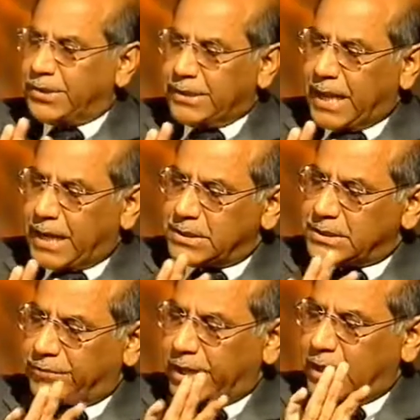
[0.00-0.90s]
I think that
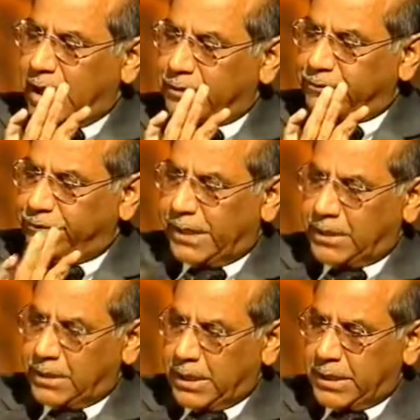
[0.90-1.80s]
is a very
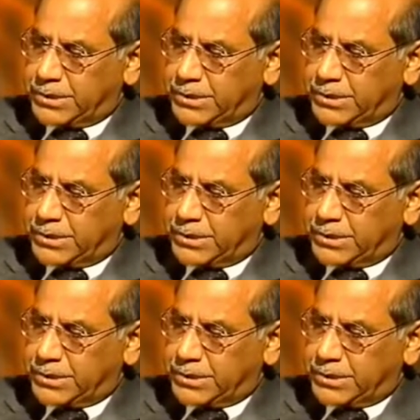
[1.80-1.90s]
unfair